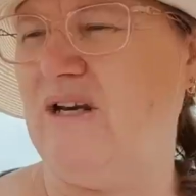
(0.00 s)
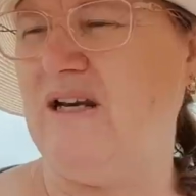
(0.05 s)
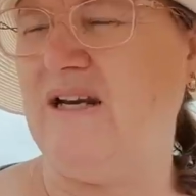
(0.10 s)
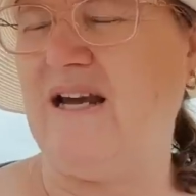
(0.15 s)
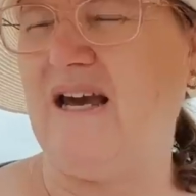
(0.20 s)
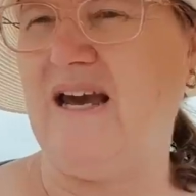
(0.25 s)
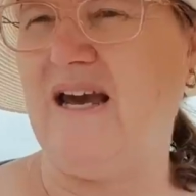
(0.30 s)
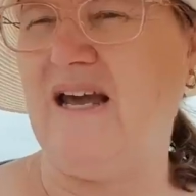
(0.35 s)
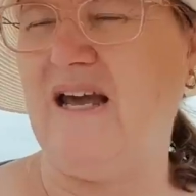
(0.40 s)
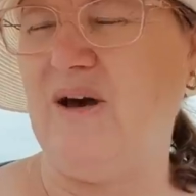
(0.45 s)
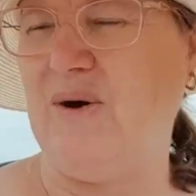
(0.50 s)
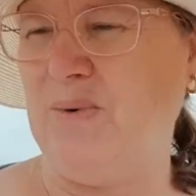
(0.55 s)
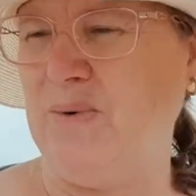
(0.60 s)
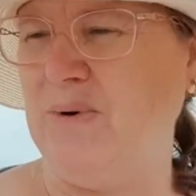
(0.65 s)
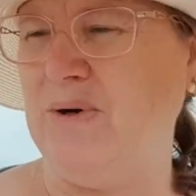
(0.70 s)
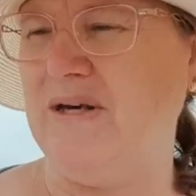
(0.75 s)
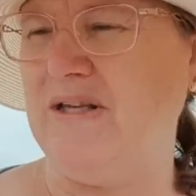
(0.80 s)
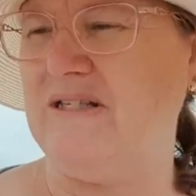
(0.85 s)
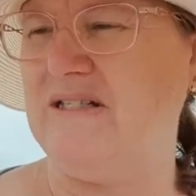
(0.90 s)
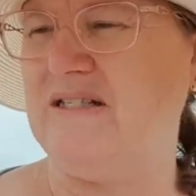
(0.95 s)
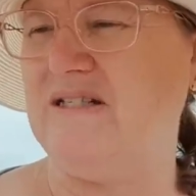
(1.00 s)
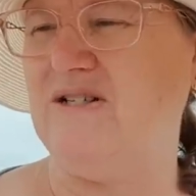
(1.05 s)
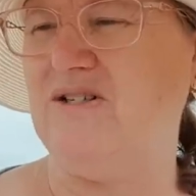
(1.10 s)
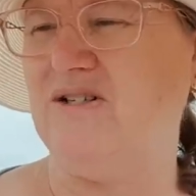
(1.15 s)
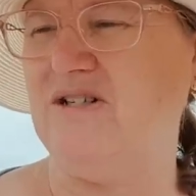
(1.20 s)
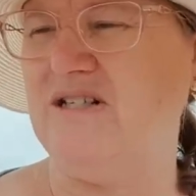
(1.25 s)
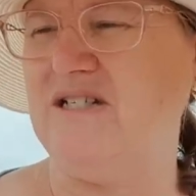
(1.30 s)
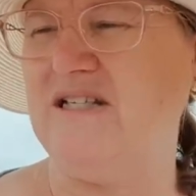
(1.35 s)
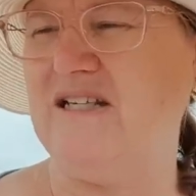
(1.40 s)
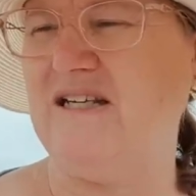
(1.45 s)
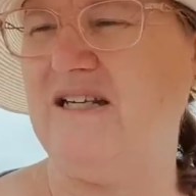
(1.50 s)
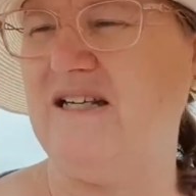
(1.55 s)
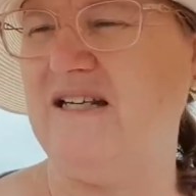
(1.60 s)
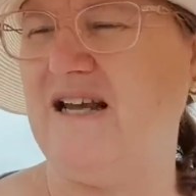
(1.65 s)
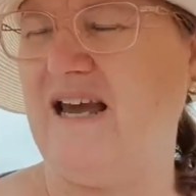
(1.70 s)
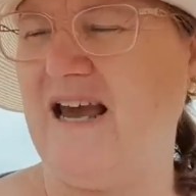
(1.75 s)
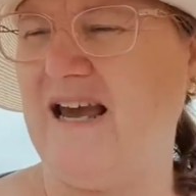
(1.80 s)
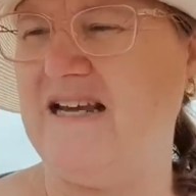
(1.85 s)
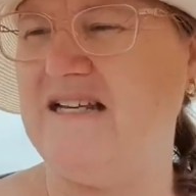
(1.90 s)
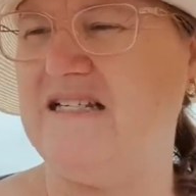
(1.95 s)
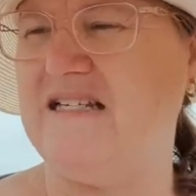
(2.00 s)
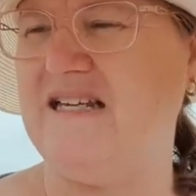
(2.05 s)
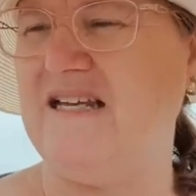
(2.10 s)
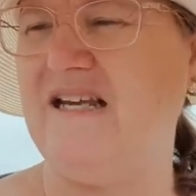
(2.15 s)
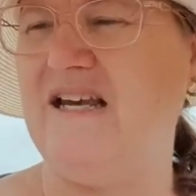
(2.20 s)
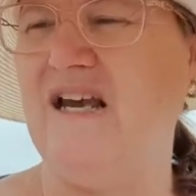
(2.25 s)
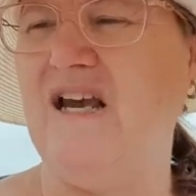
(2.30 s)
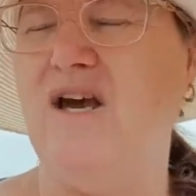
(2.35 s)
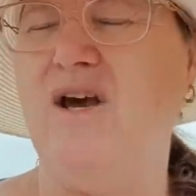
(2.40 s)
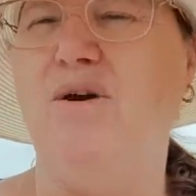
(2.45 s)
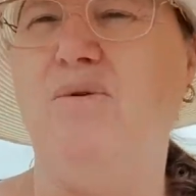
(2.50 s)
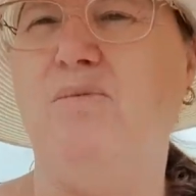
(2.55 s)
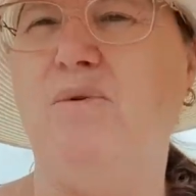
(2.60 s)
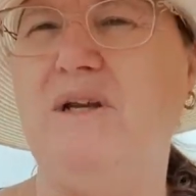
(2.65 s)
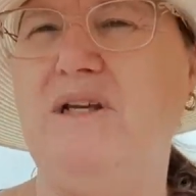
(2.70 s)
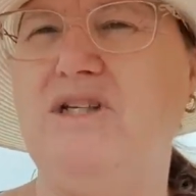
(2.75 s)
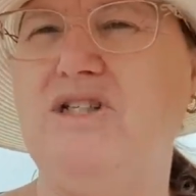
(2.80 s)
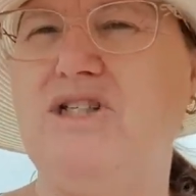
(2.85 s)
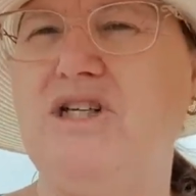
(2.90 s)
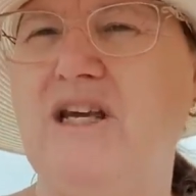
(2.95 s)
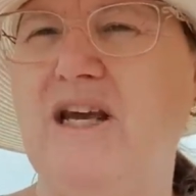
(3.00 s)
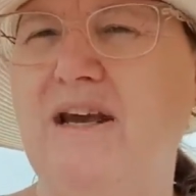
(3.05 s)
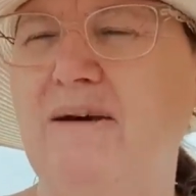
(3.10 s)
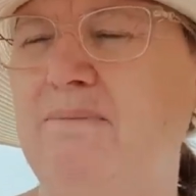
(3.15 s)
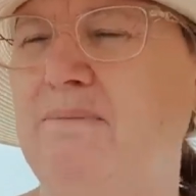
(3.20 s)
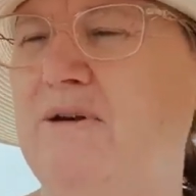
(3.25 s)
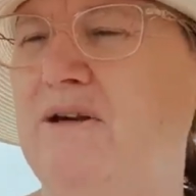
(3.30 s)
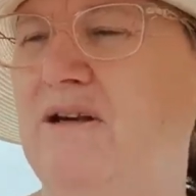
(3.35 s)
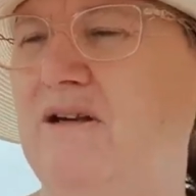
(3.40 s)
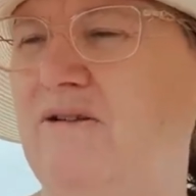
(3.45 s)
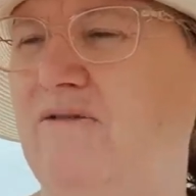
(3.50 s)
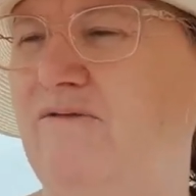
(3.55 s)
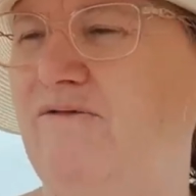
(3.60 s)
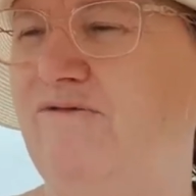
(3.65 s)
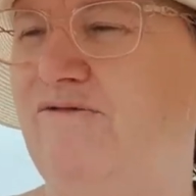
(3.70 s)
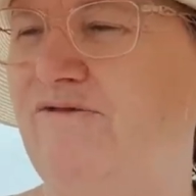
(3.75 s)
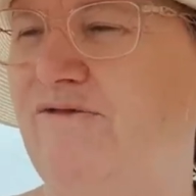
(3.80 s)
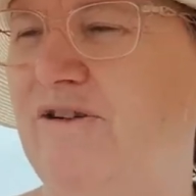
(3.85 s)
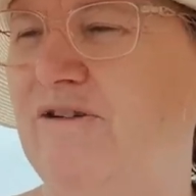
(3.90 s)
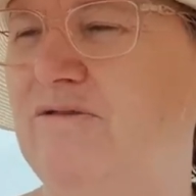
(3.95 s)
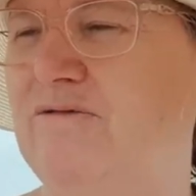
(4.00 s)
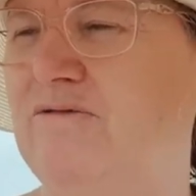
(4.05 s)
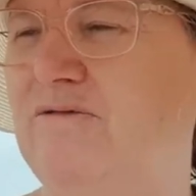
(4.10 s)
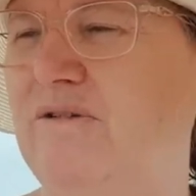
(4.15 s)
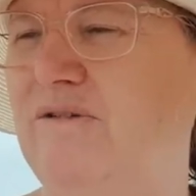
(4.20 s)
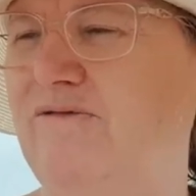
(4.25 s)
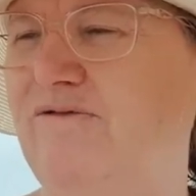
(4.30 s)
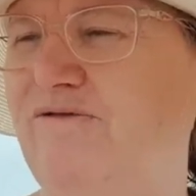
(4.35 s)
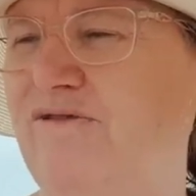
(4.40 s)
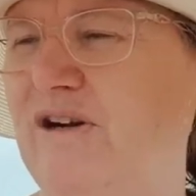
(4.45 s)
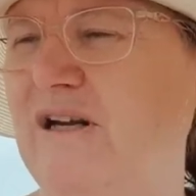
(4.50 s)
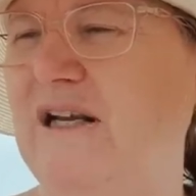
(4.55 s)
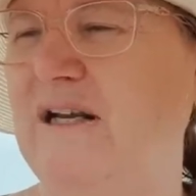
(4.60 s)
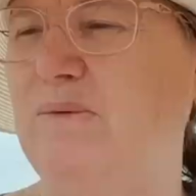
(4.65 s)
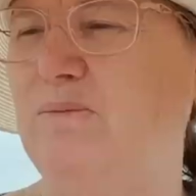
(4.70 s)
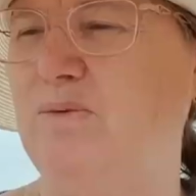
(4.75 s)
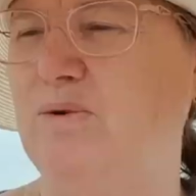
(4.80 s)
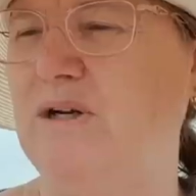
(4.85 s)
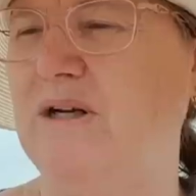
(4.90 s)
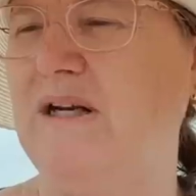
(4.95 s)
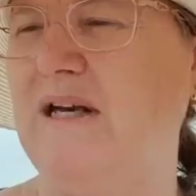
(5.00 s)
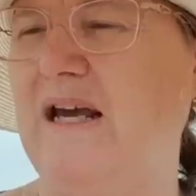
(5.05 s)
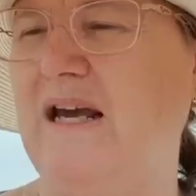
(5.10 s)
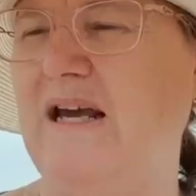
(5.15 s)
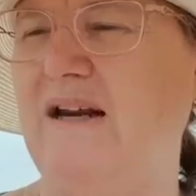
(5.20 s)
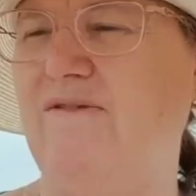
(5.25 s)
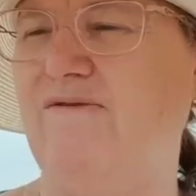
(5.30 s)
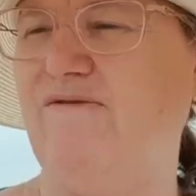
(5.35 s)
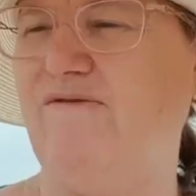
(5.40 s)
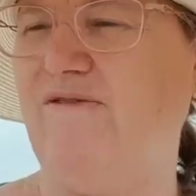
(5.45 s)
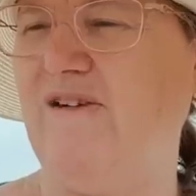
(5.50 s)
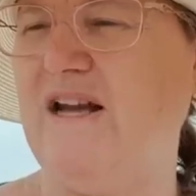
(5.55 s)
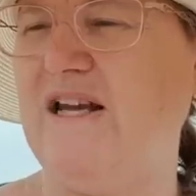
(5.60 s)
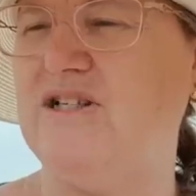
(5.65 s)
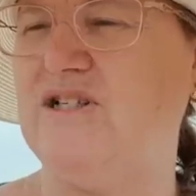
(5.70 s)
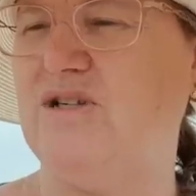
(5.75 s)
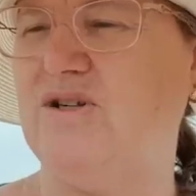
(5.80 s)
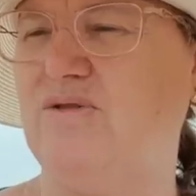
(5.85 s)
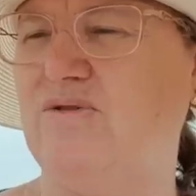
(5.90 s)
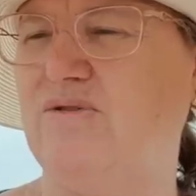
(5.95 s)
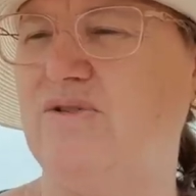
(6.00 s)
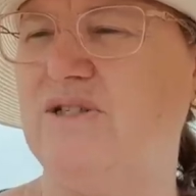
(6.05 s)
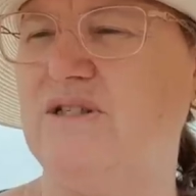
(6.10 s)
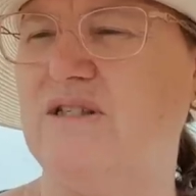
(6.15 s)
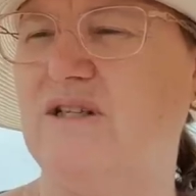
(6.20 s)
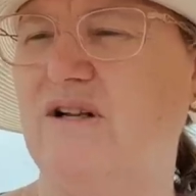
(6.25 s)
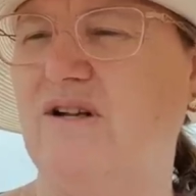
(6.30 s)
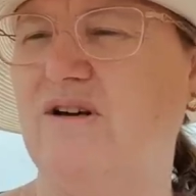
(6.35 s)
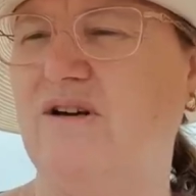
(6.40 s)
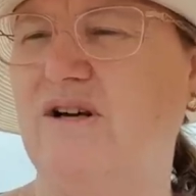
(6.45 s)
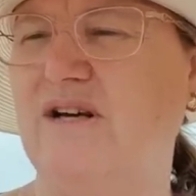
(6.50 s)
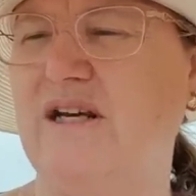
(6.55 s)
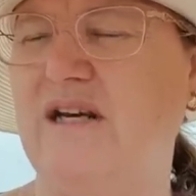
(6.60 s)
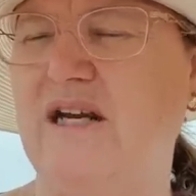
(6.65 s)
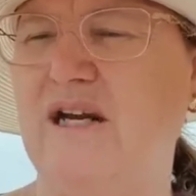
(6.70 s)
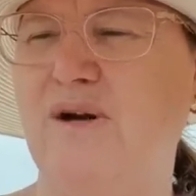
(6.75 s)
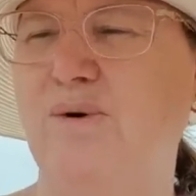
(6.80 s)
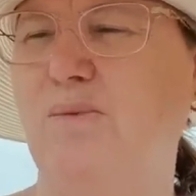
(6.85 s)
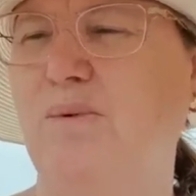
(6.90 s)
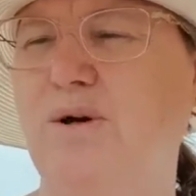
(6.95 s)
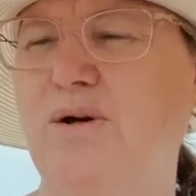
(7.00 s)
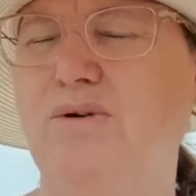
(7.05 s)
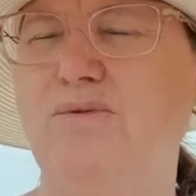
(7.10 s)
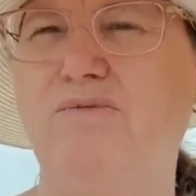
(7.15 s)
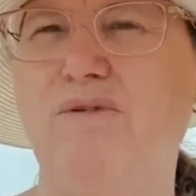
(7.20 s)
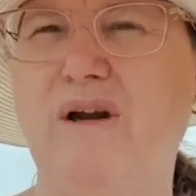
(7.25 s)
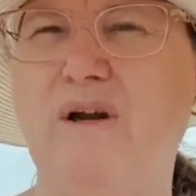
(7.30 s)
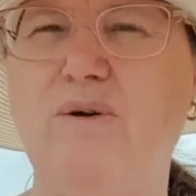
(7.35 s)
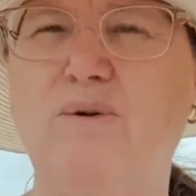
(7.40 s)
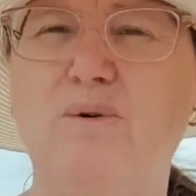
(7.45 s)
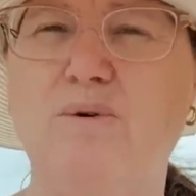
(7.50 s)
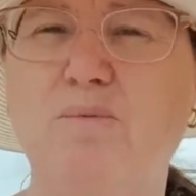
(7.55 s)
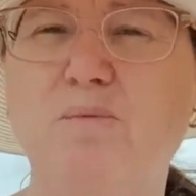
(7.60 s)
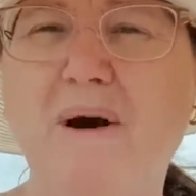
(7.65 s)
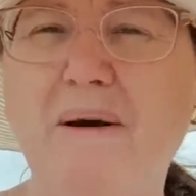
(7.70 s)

in August 1980, when champion Frilly Woodenhead flashed across the line in a world record